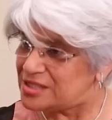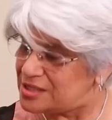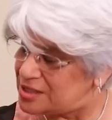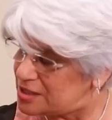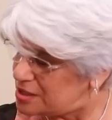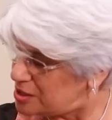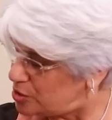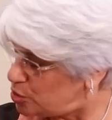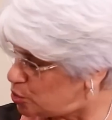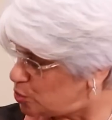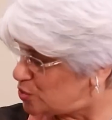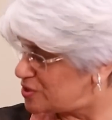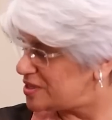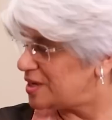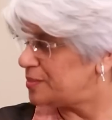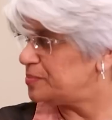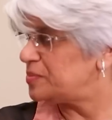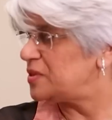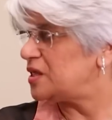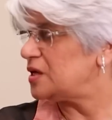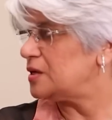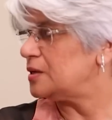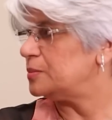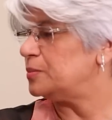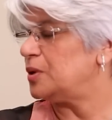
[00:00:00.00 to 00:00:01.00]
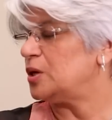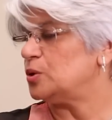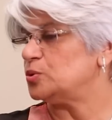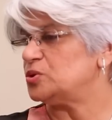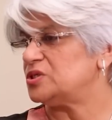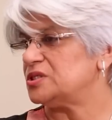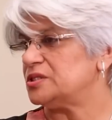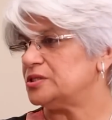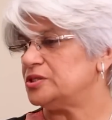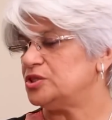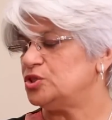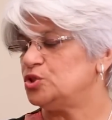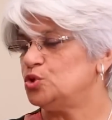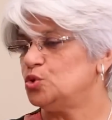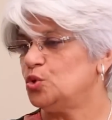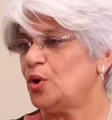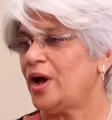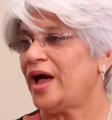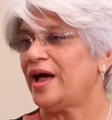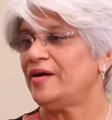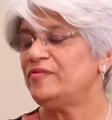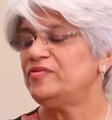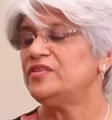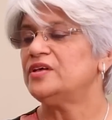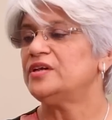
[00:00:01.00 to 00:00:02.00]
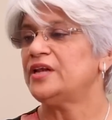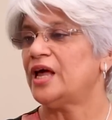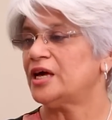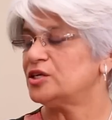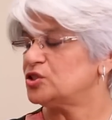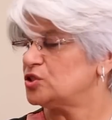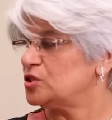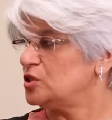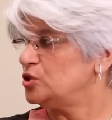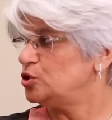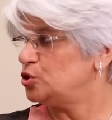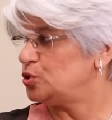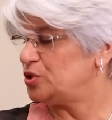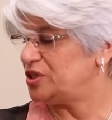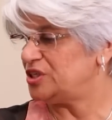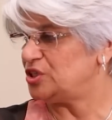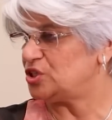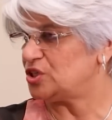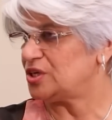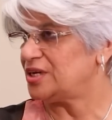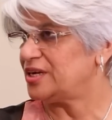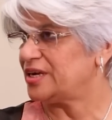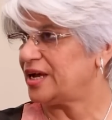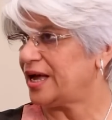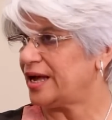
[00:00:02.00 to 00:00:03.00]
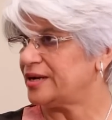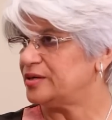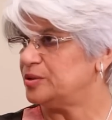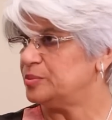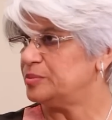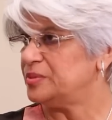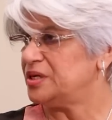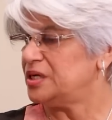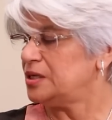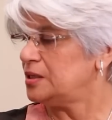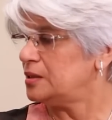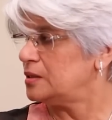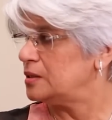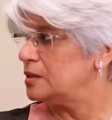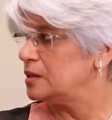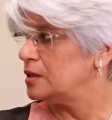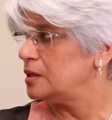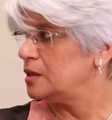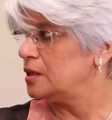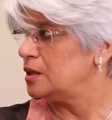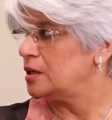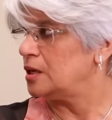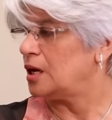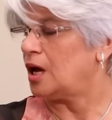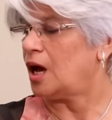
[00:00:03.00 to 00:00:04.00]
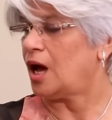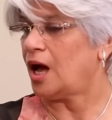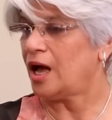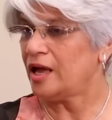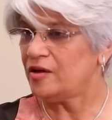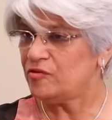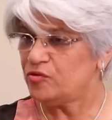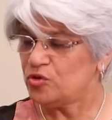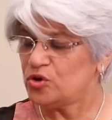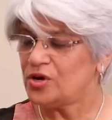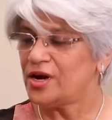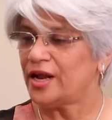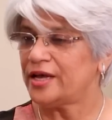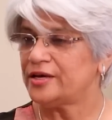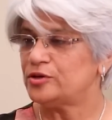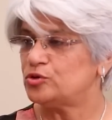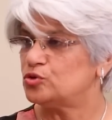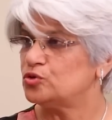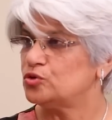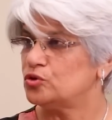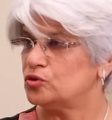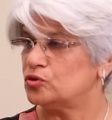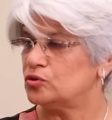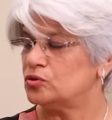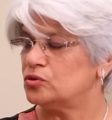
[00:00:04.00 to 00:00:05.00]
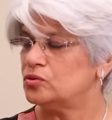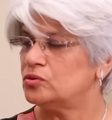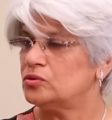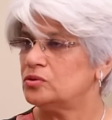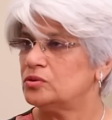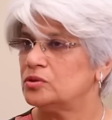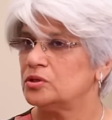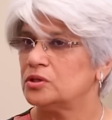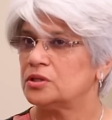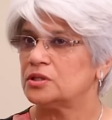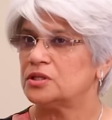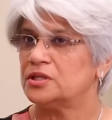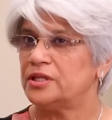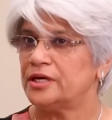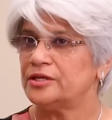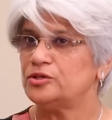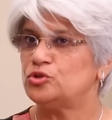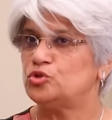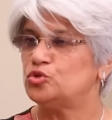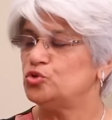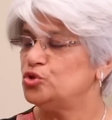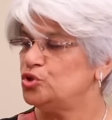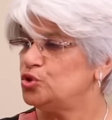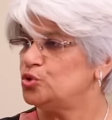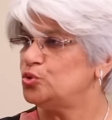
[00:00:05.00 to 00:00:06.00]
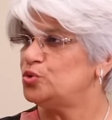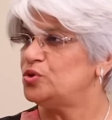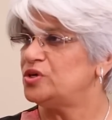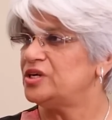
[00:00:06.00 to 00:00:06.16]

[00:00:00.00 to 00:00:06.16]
still do something about it. You have the National Judicial Academy. I would like to know that do you